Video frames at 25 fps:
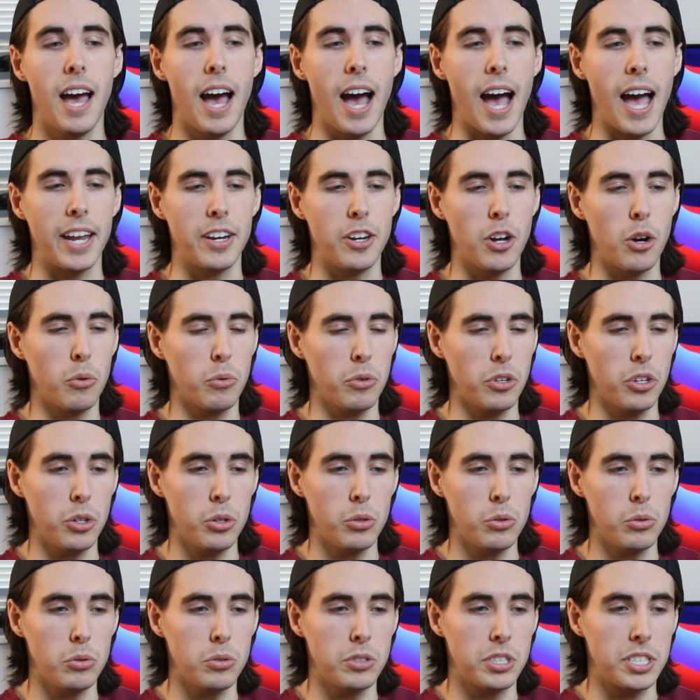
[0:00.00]
I don't
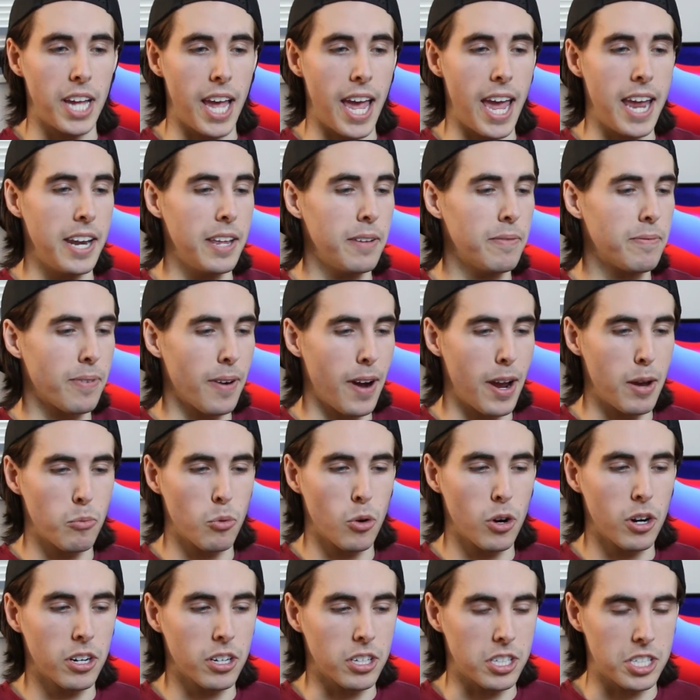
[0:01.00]
use any
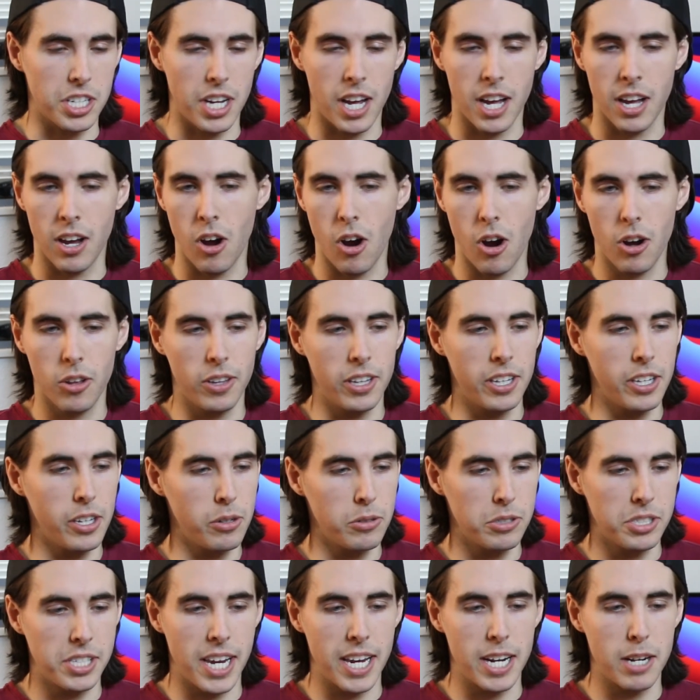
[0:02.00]
frameworks. I hardly
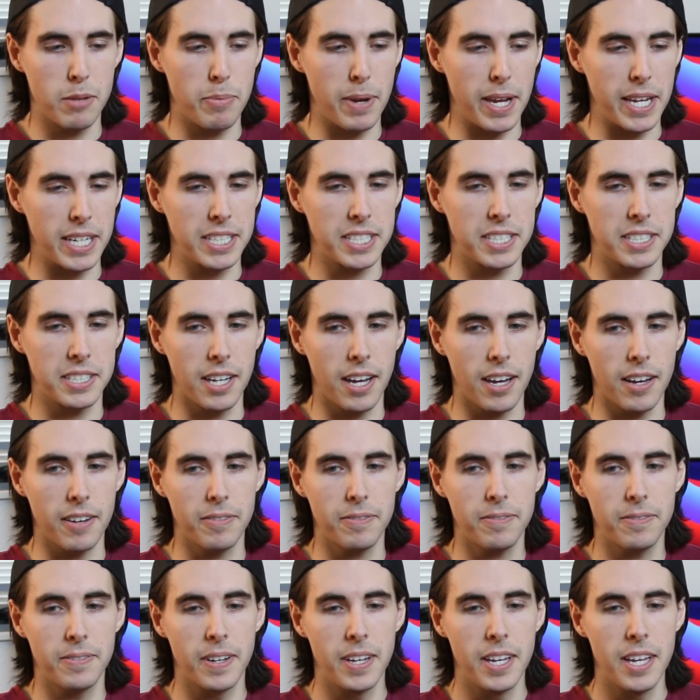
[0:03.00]
use database
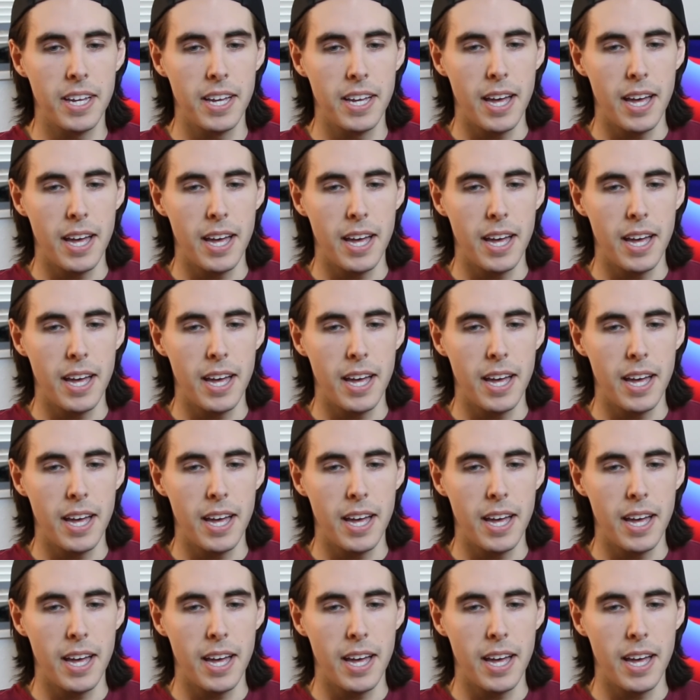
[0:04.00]
stuff.